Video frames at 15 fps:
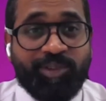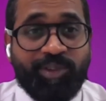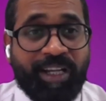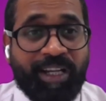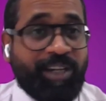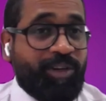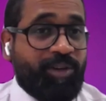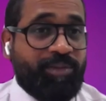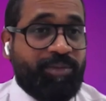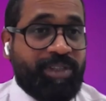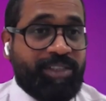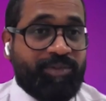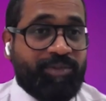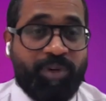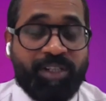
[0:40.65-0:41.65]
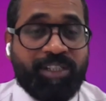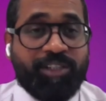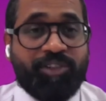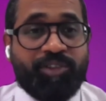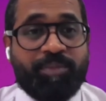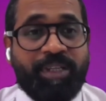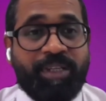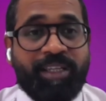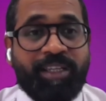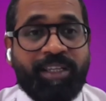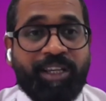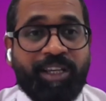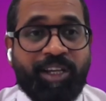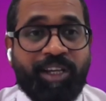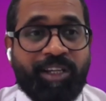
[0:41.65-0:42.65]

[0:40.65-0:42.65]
so I always wanted to be